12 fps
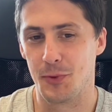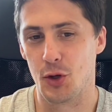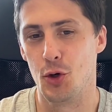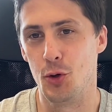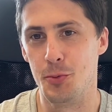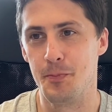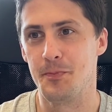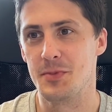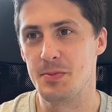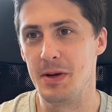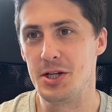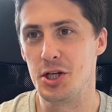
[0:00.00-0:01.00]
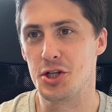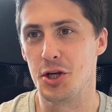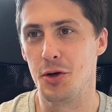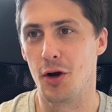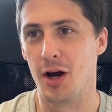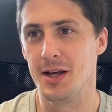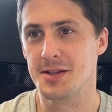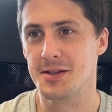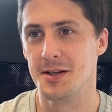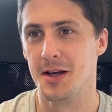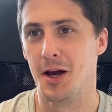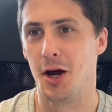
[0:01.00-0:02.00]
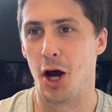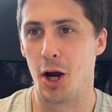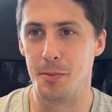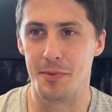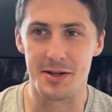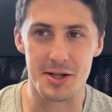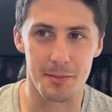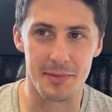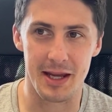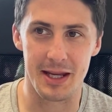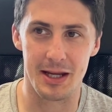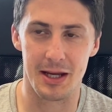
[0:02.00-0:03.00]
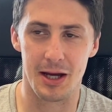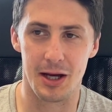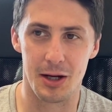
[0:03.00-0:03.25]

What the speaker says: Cool. Speak to you soon, guys. Hope this update